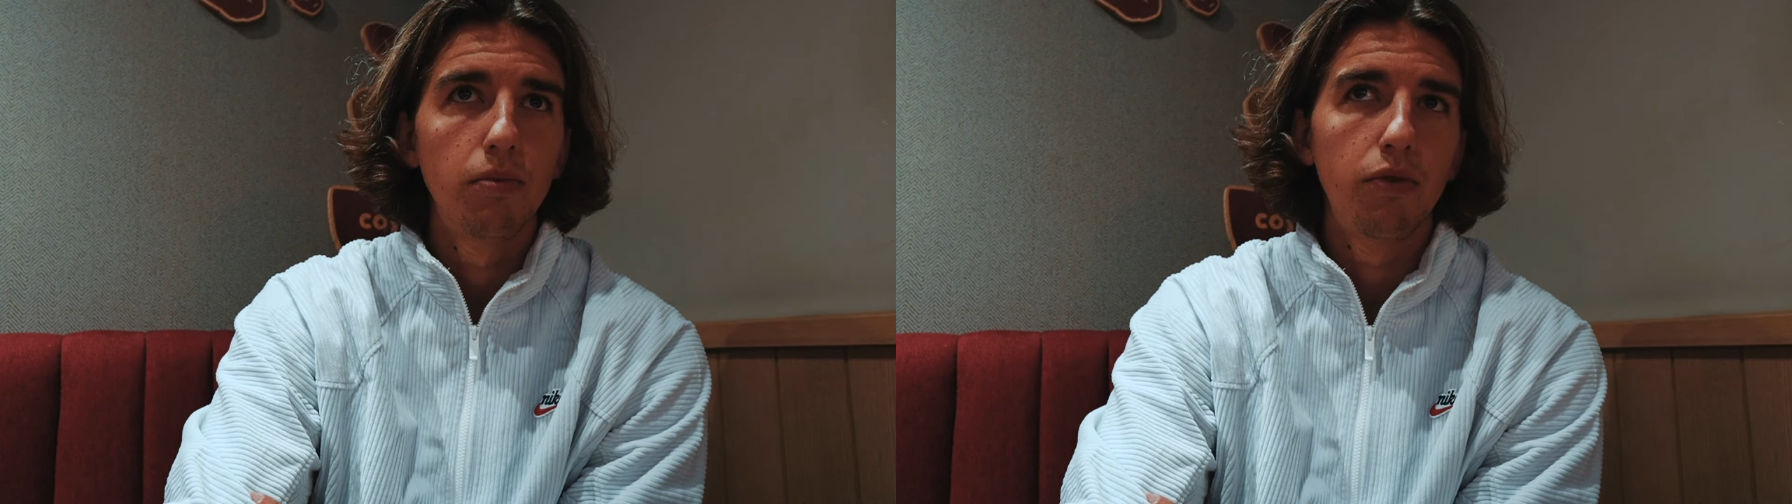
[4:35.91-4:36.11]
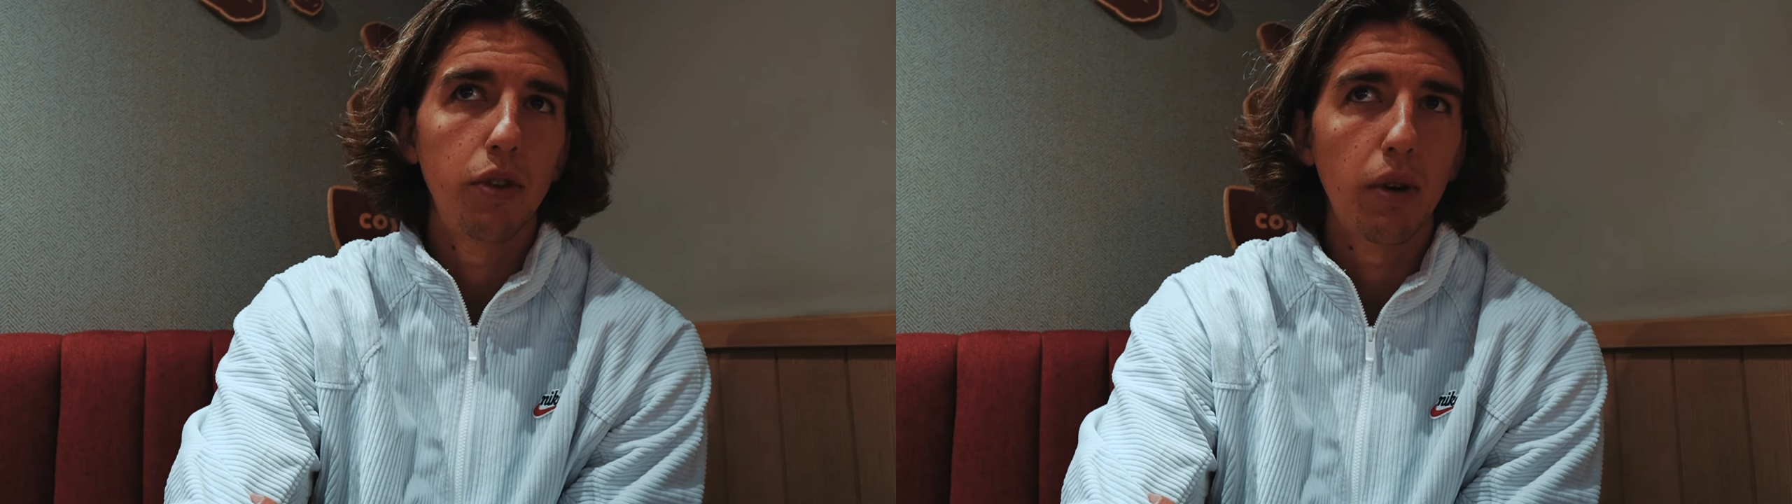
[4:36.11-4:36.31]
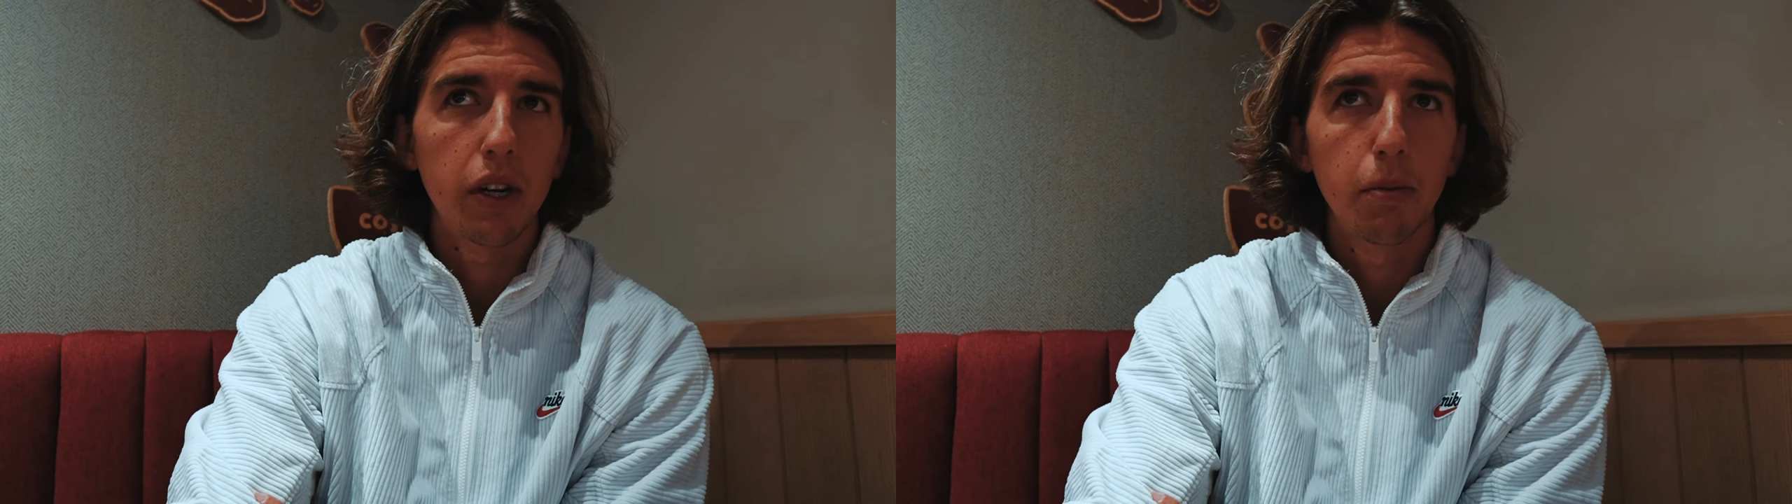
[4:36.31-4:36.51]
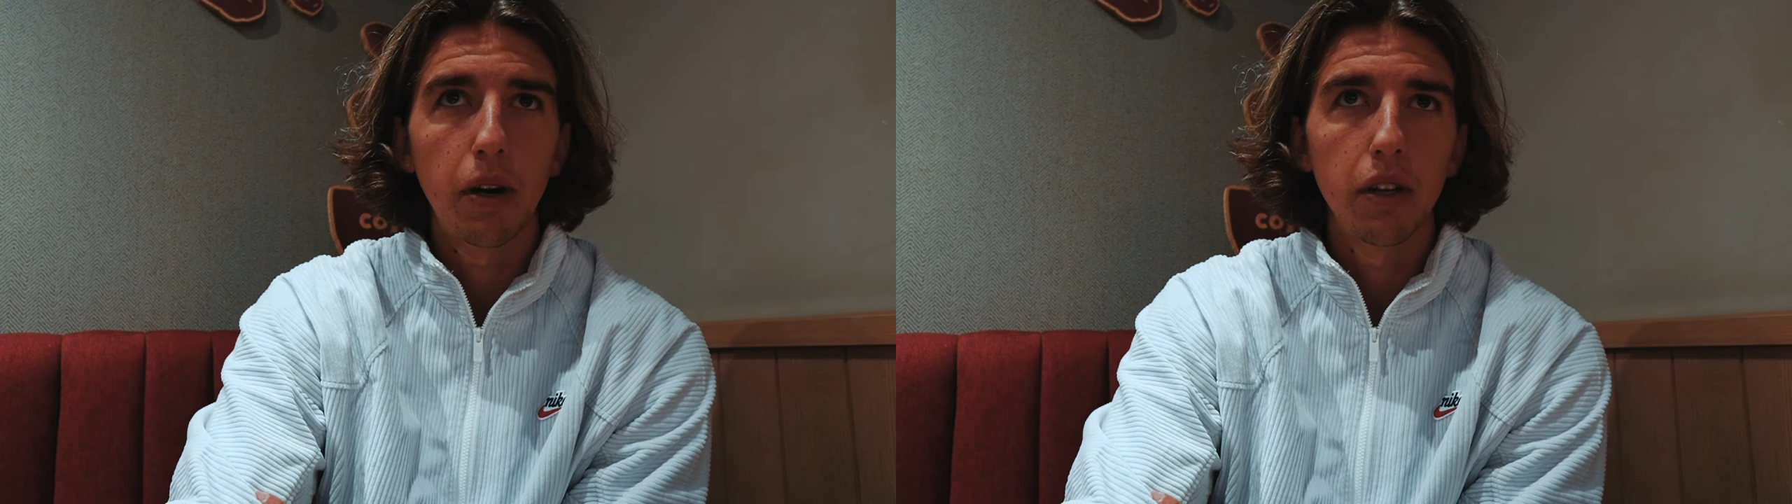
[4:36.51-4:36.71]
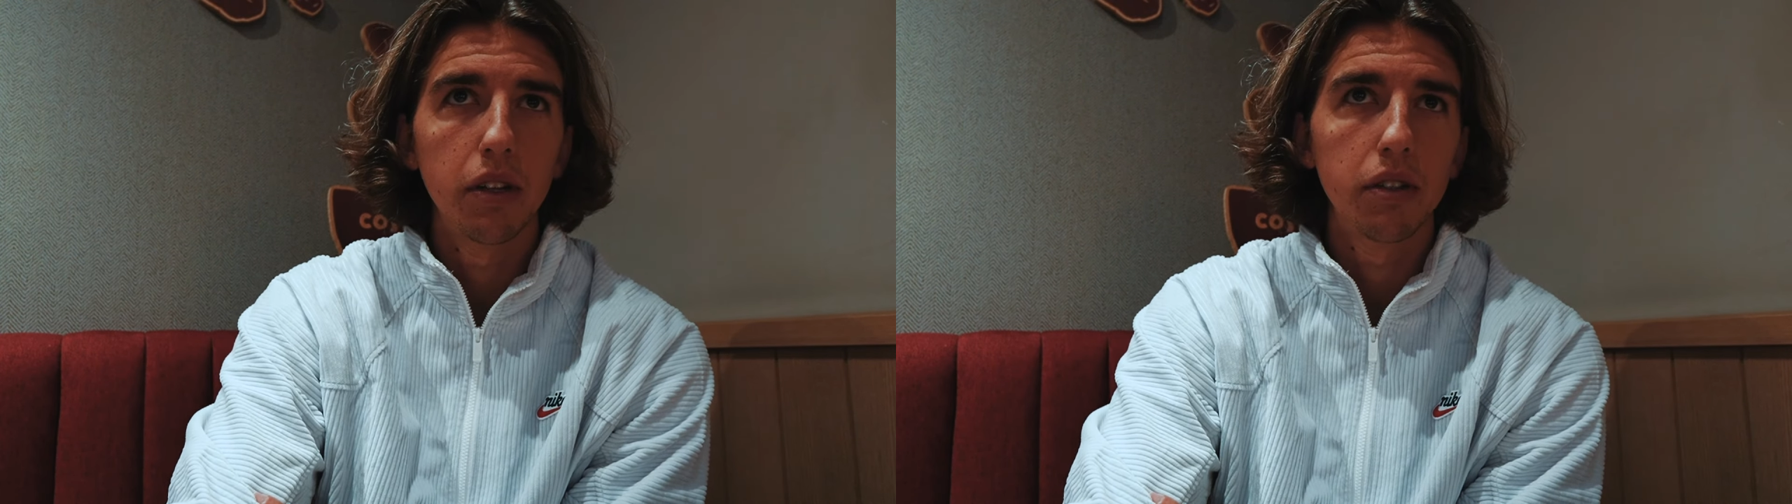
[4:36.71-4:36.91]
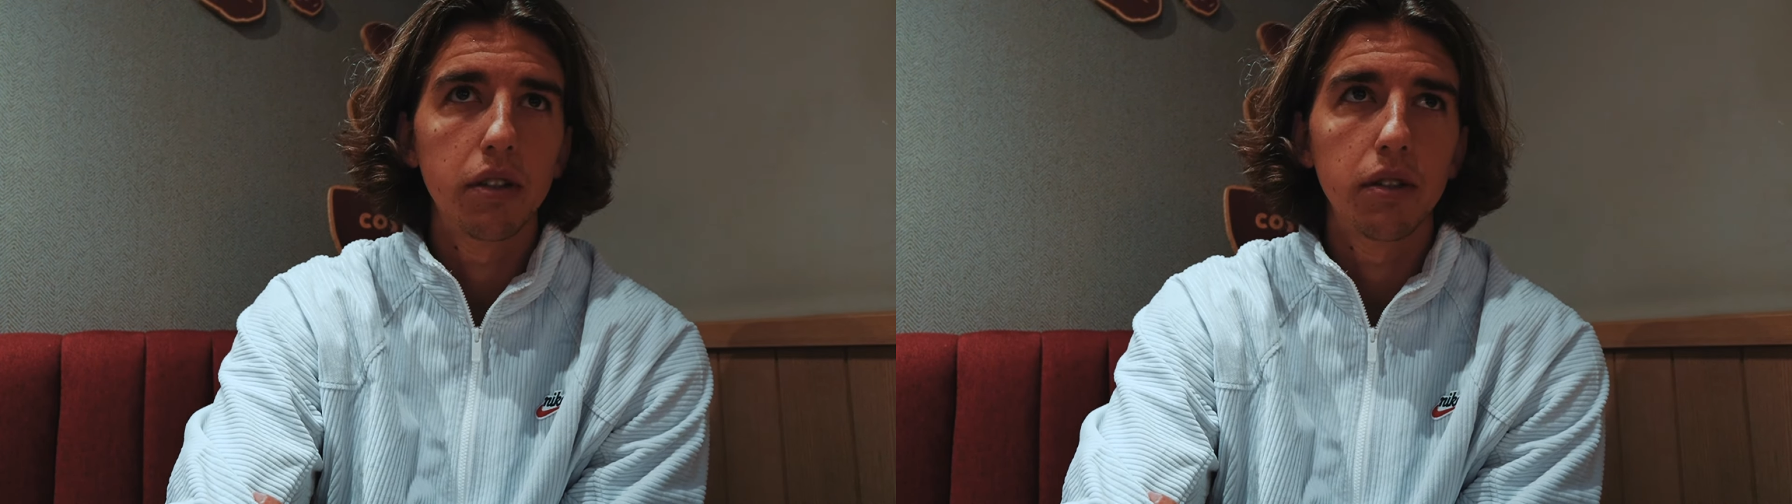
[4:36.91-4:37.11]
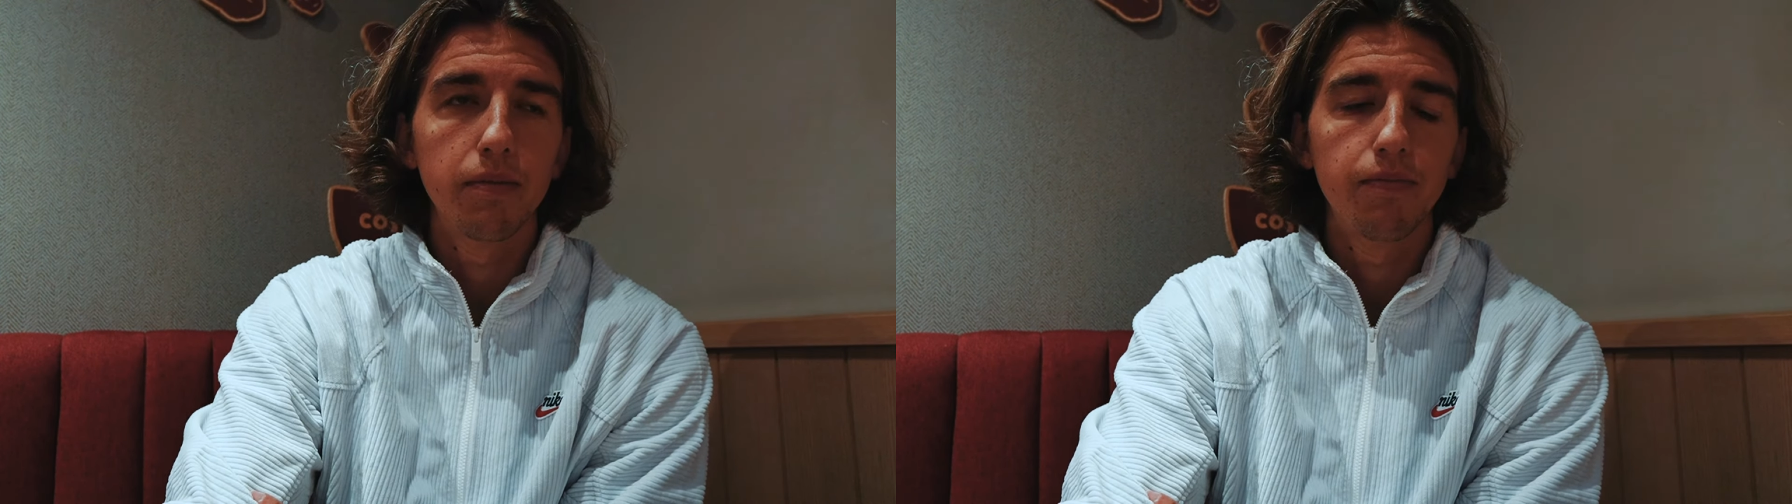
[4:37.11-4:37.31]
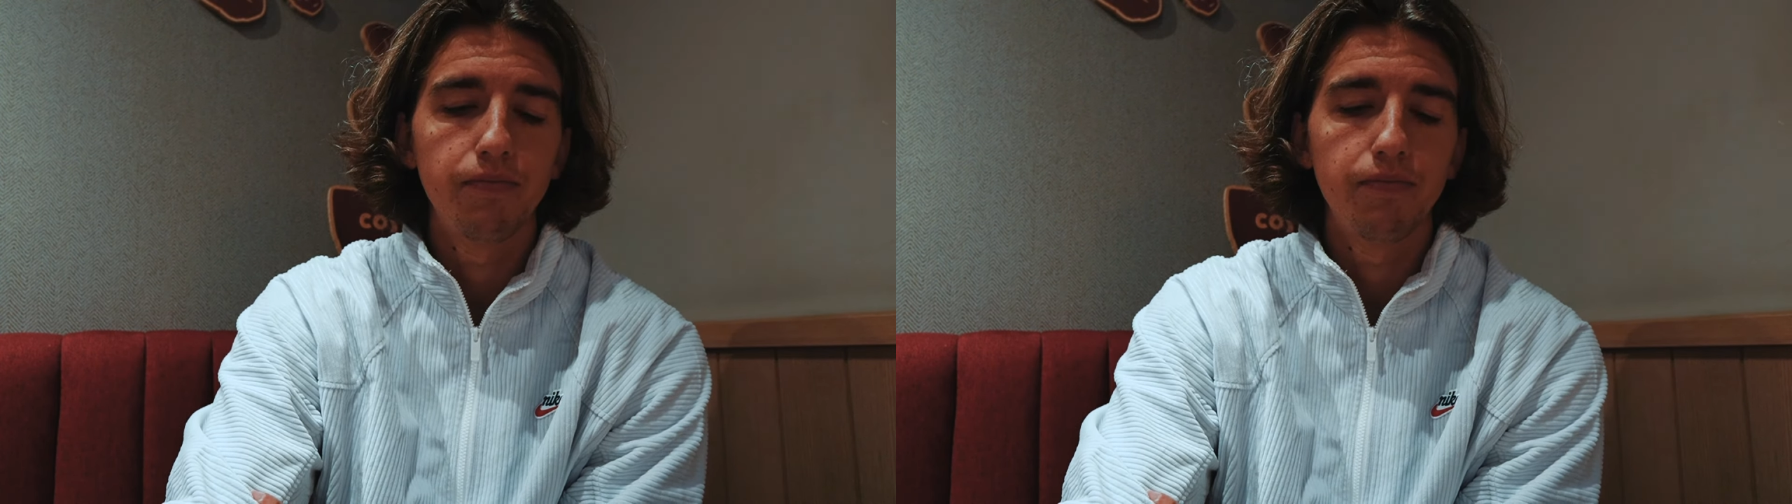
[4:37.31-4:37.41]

a few acapellas,